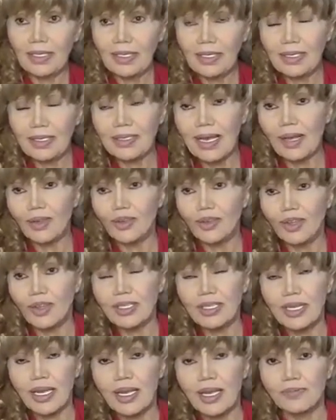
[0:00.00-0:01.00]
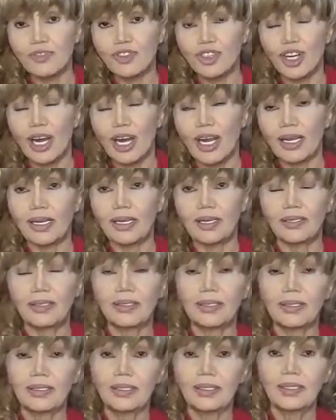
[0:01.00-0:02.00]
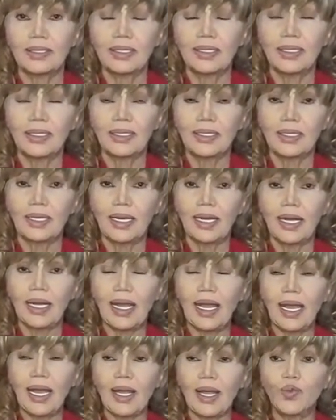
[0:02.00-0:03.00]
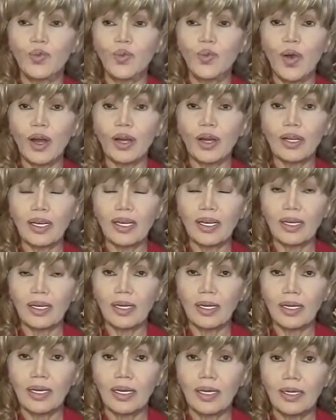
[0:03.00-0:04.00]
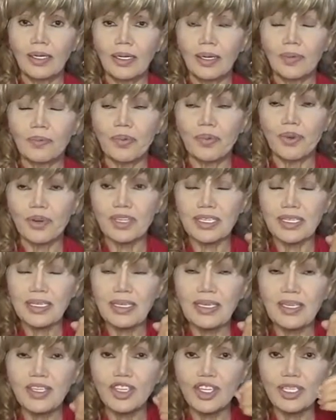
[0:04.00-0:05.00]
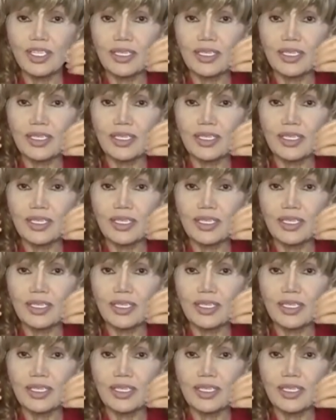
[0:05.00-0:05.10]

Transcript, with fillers: down the time track. Mm-hmm. And what the procedures